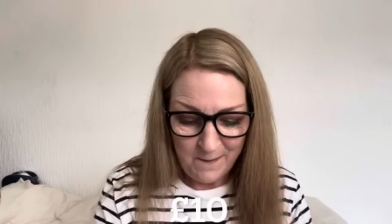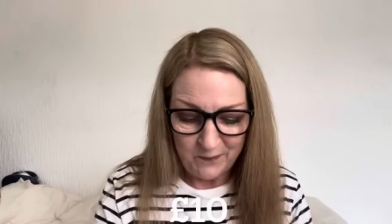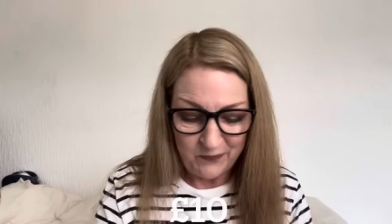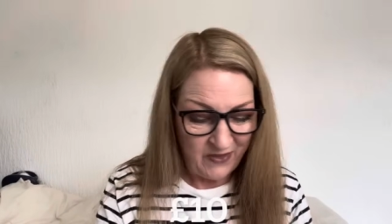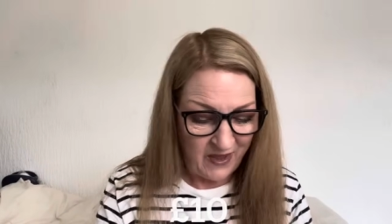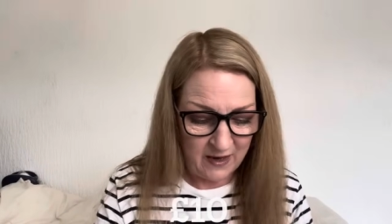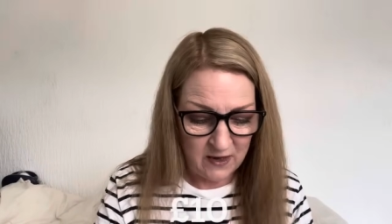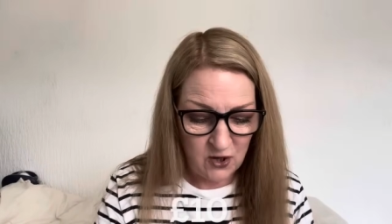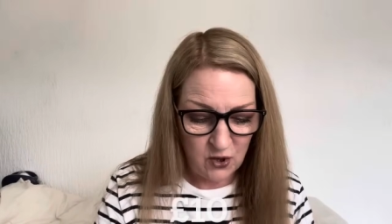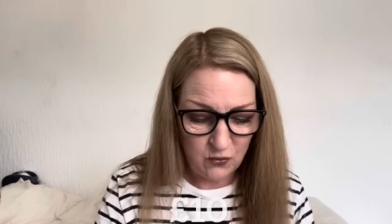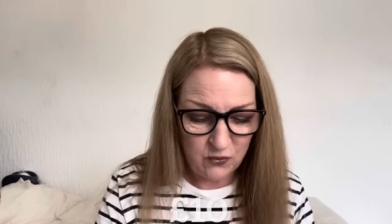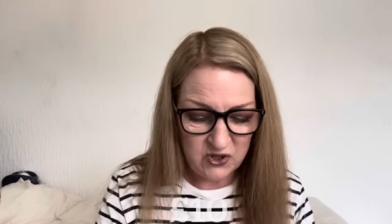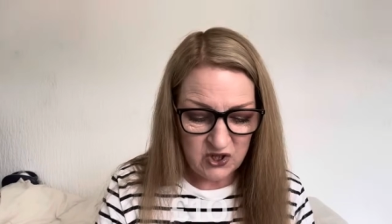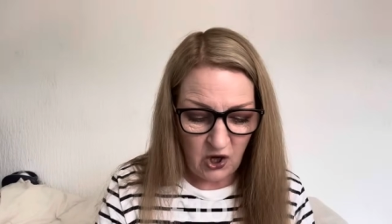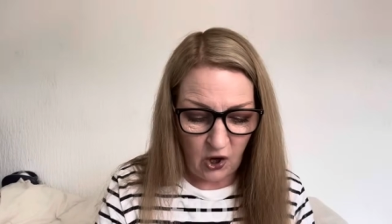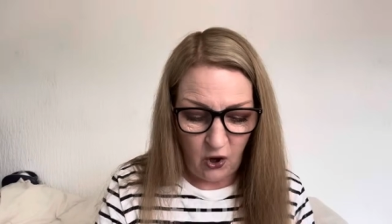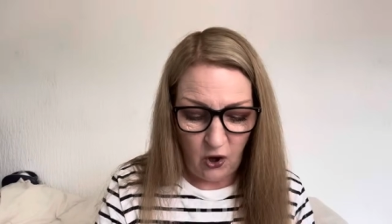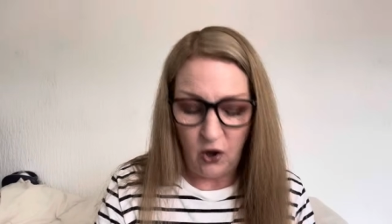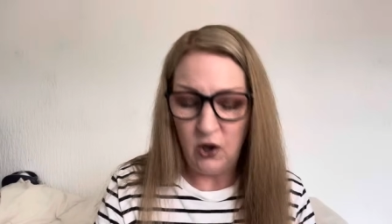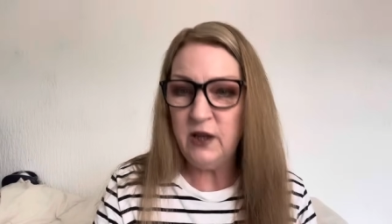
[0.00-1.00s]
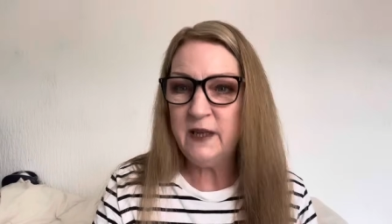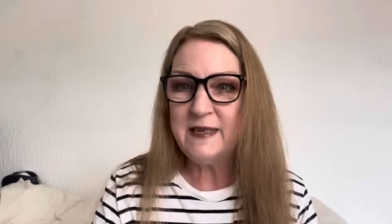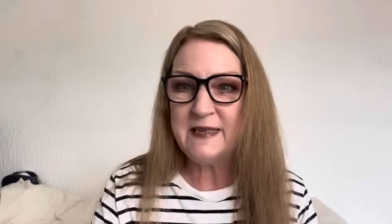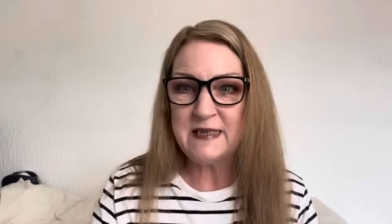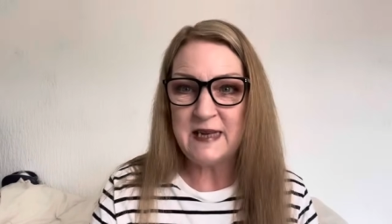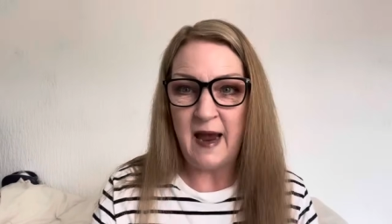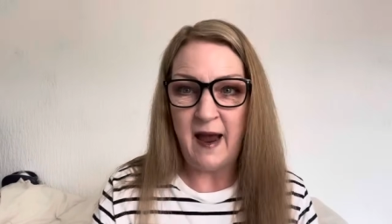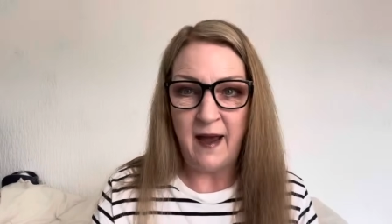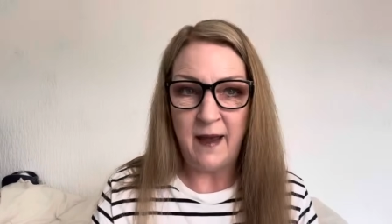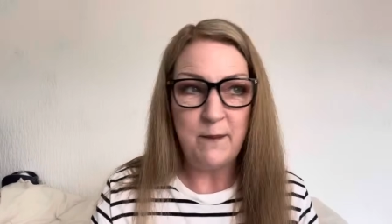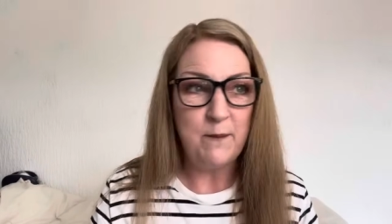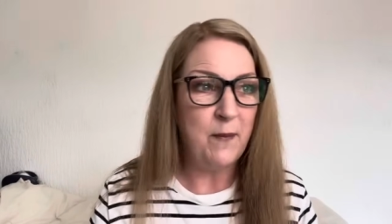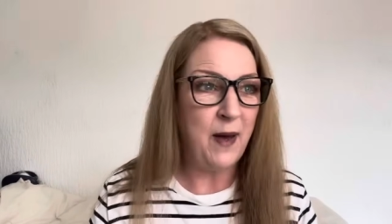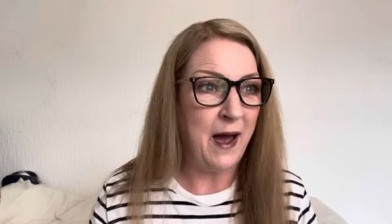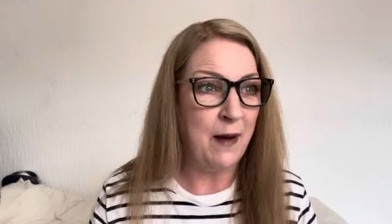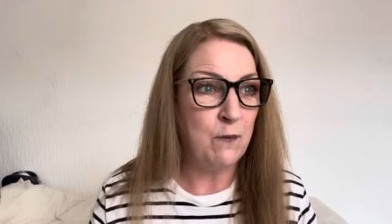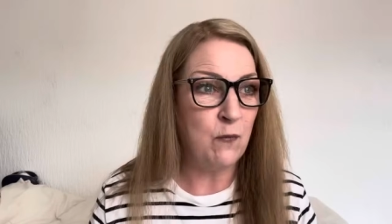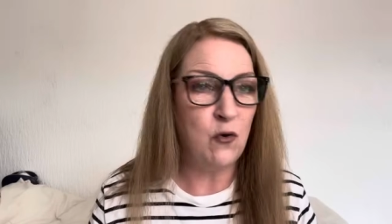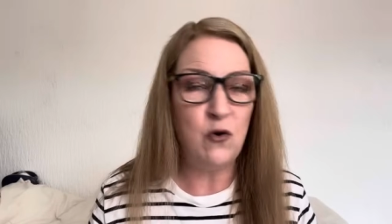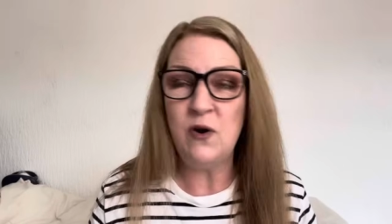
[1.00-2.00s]
that I use all the time. But
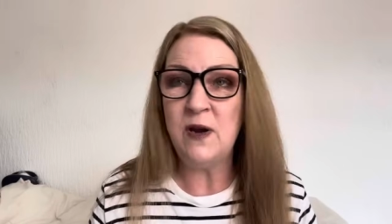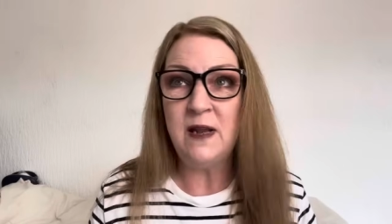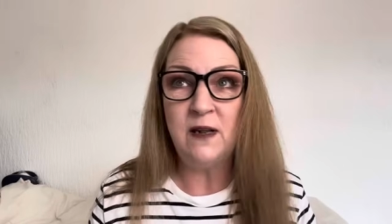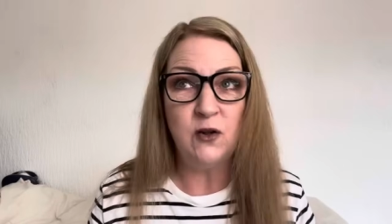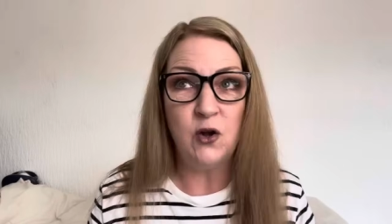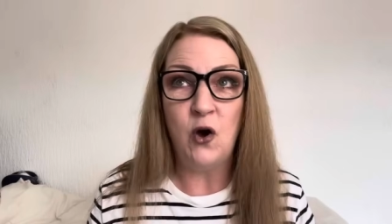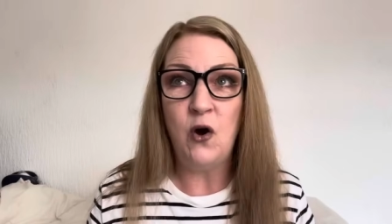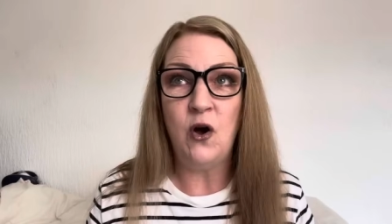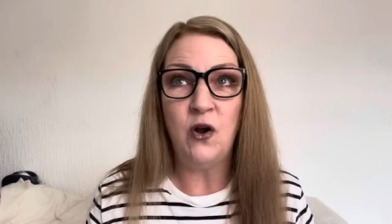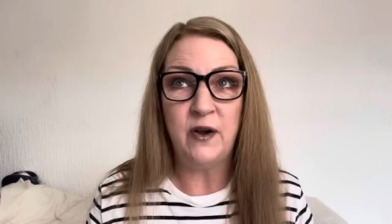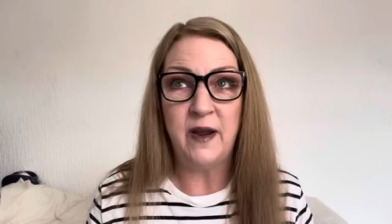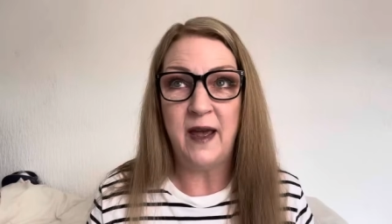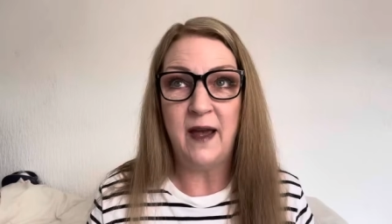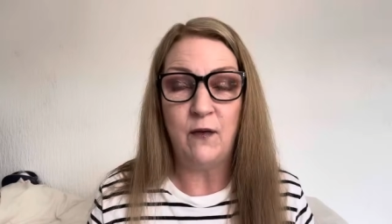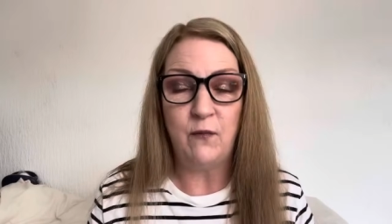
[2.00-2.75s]
I'm running low on it.